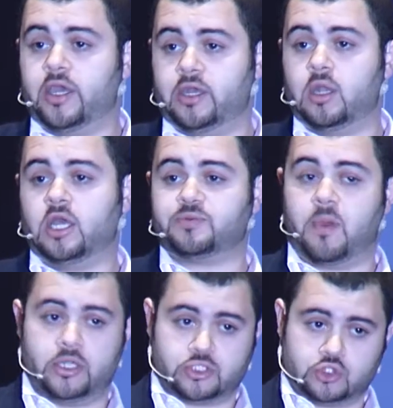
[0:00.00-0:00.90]
in large
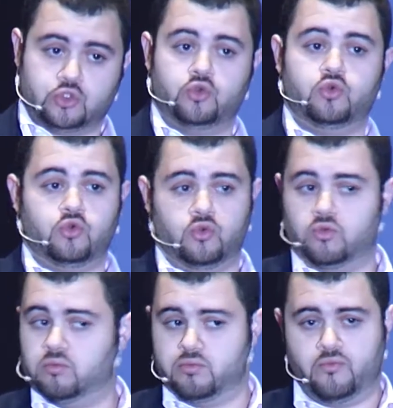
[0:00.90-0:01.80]
parts,
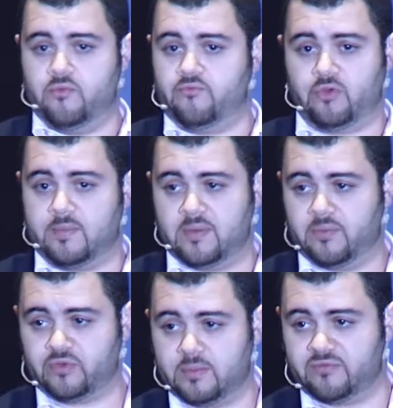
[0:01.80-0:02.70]
to from a,
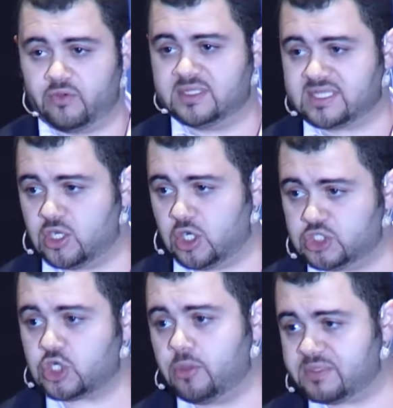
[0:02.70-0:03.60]
from, a, from a
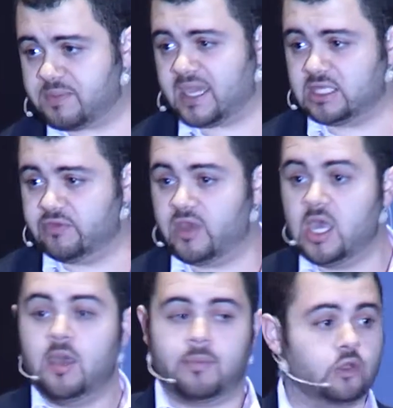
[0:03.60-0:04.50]
technological perspective,
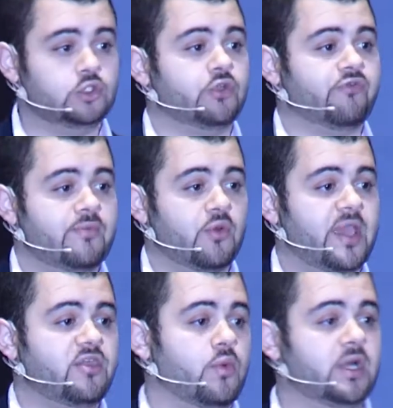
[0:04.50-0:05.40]
but also from the way
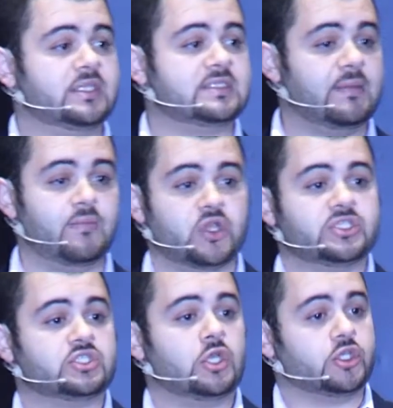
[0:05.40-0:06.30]
the world is done because
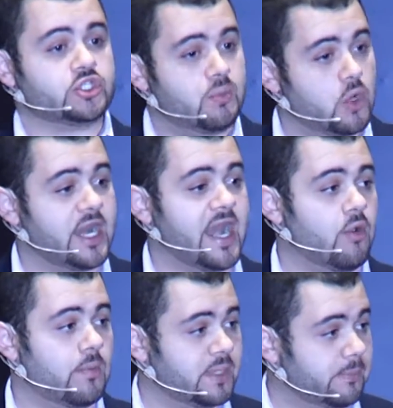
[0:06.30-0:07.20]
it's a lot smaller now
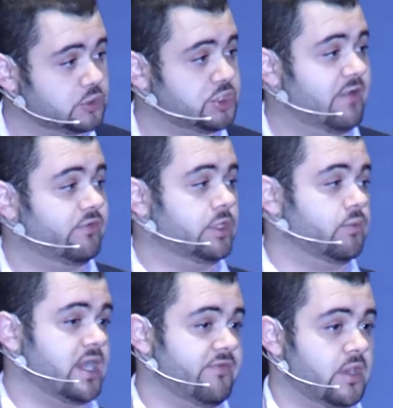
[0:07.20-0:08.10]
and people travel and
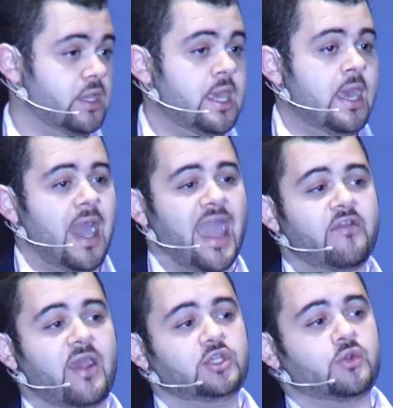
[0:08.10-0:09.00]
whatever. I
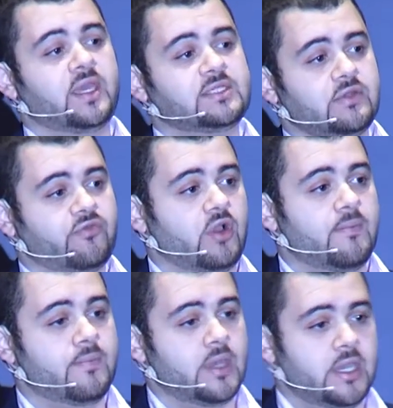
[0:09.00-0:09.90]
graduated
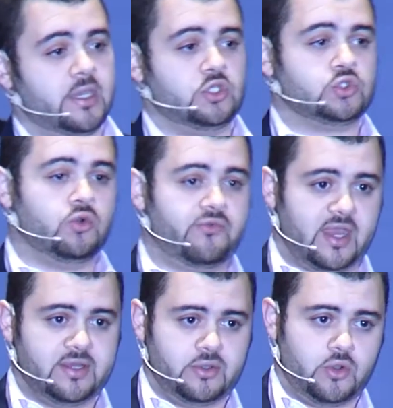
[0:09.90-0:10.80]
from uh, the School of
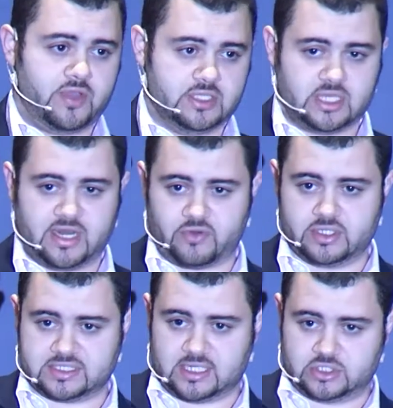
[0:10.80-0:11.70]
Oriental and African
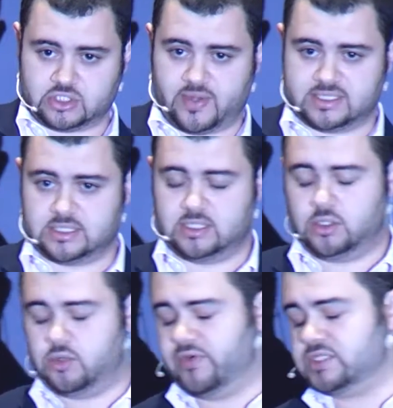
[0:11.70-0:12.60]
Studies, SOAS, in
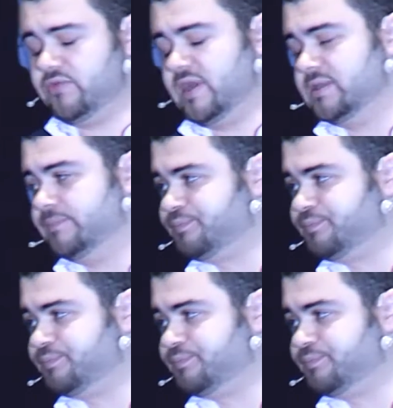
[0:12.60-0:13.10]
University of London.